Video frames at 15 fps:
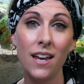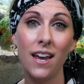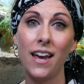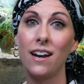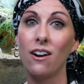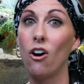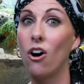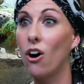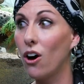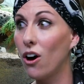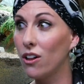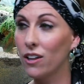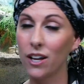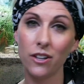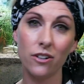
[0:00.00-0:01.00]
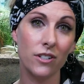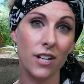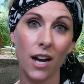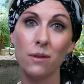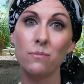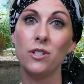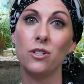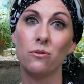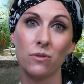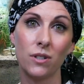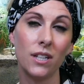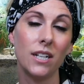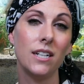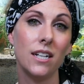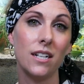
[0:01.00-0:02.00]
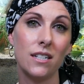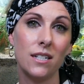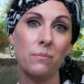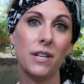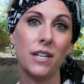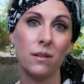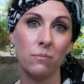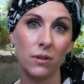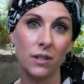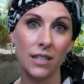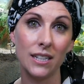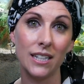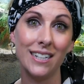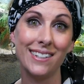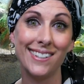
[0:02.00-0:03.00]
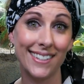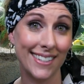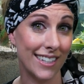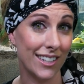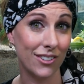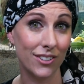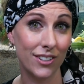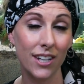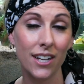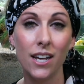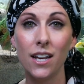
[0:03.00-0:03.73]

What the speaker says: and all other times you really need it to be completely sealed.